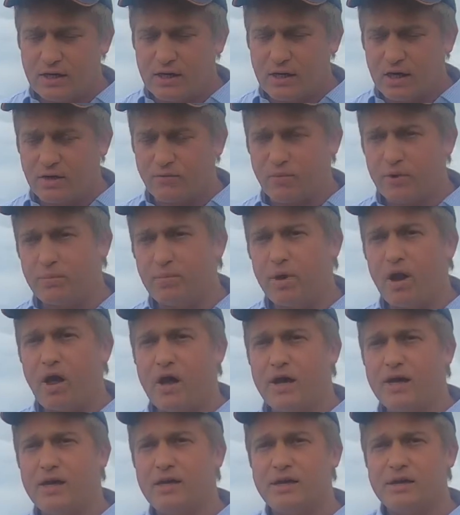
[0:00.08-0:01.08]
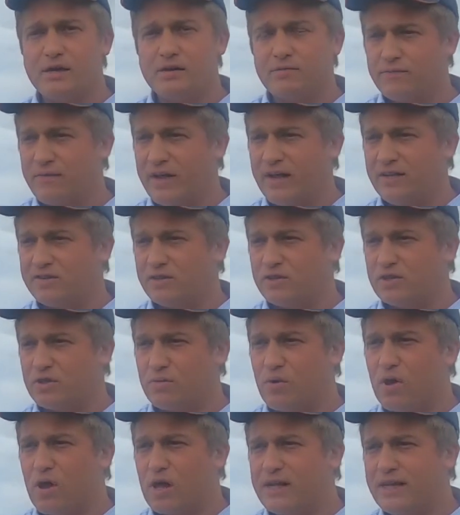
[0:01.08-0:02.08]
If we apply Fazor too
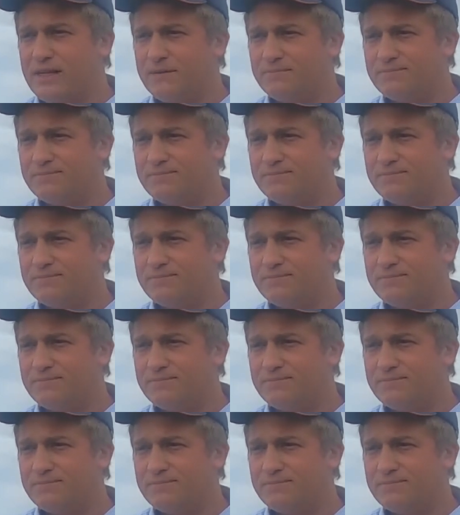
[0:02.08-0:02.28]
early,